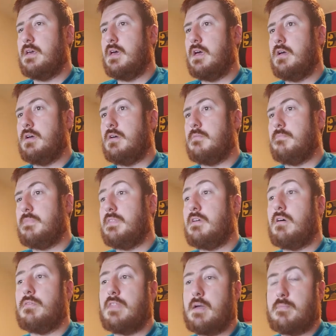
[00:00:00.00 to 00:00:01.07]
But
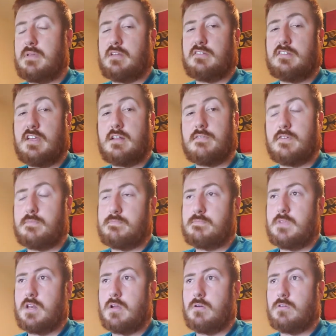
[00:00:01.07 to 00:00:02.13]
on that being said, if,
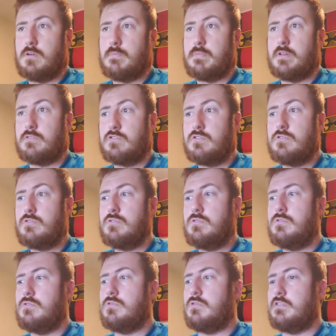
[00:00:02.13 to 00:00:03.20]
your
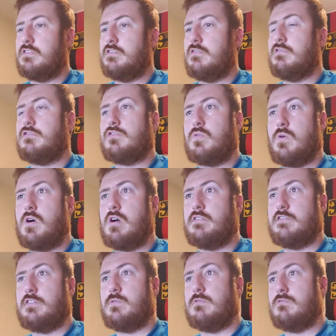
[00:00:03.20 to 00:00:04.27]
platoon or a certain
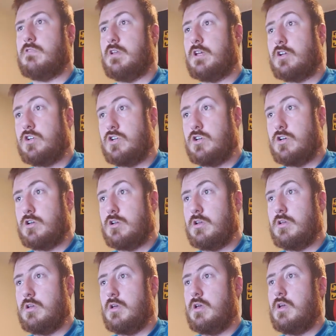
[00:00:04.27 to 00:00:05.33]
squad's doing really good,
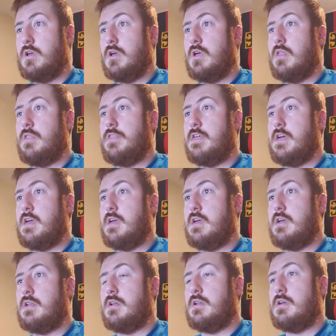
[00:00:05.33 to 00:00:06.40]

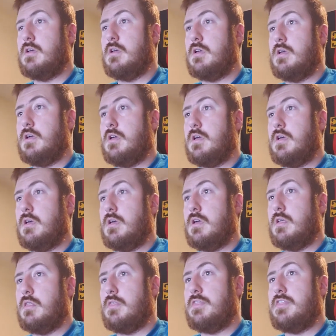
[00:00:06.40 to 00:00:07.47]
then
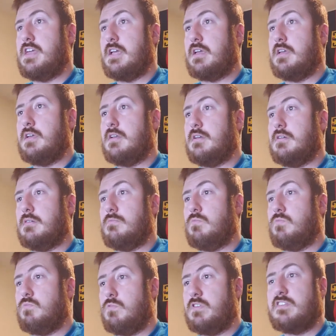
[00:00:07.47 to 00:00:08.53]
they can,
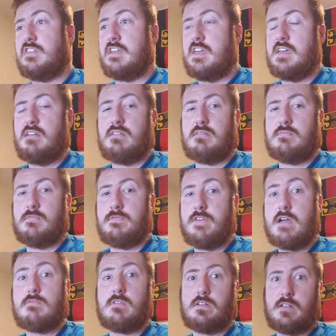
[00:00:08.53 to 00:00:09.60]
once they hit
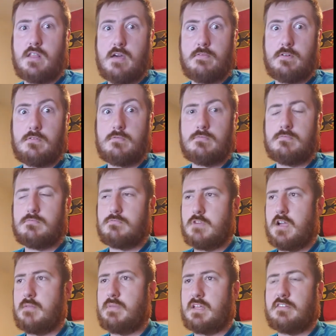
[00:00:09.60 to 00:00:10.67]
veteran level,
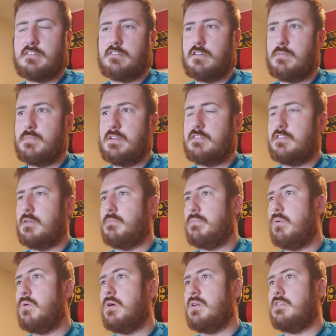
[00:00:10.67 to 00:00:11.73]
right, because it's all based on
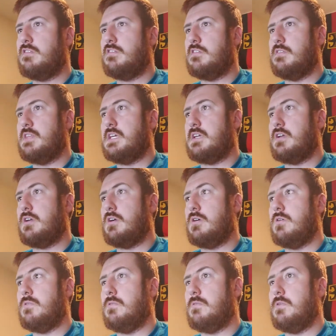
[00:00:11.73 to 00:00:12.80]
points, they can
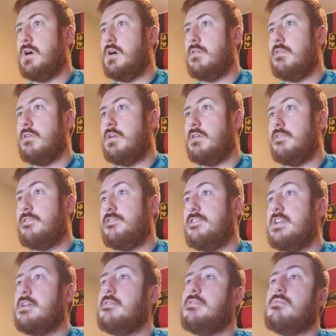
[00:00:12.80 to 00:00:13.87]
go
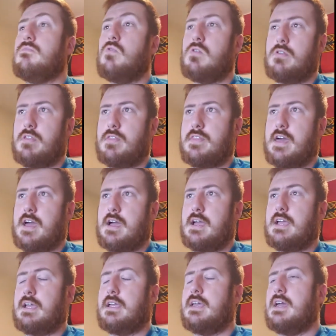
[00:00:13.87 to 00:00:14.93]
even more than that
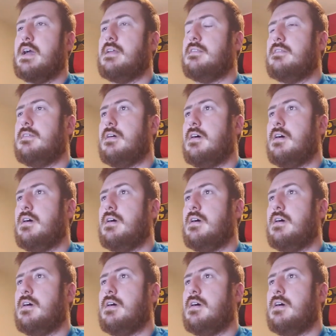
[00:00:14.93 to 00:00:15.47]
and get